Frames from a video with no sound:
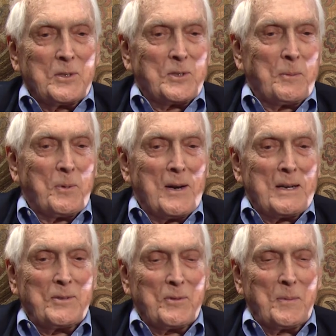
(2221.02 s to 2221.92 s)
a
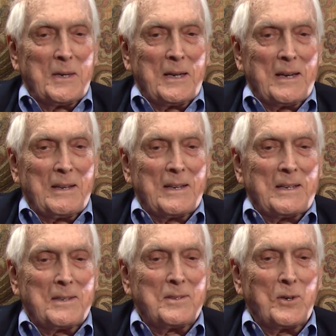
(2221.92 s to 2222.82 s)
surprise for me how that
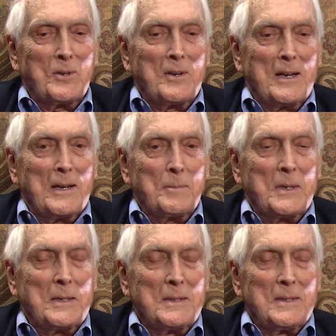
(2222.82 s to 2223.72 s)
turned out,
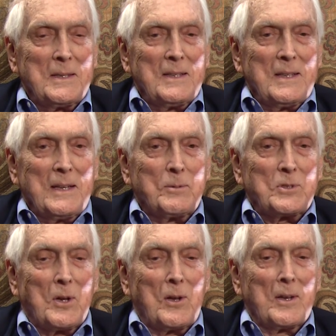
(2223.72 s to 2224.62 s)
but it
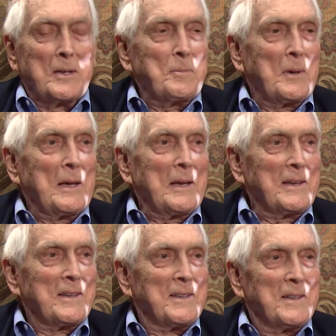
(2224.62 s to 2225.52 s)
was all unplanned.